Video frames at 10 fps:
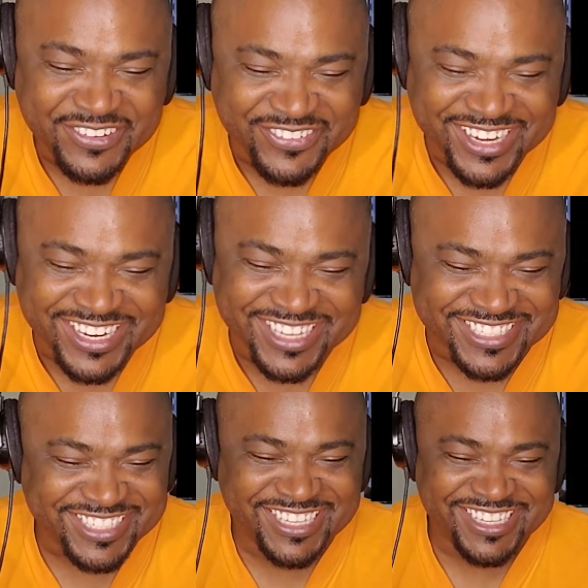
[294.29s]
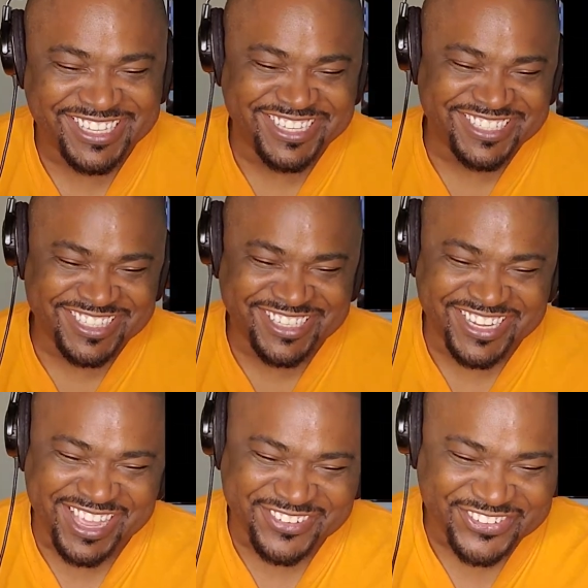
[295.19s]
What else? He still
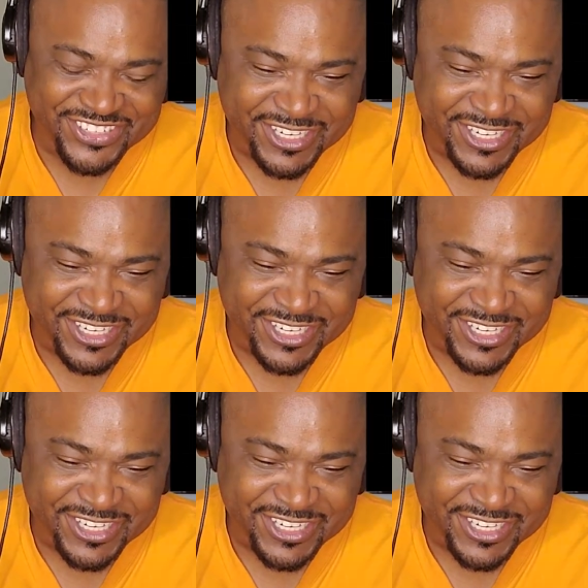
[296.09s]
got more.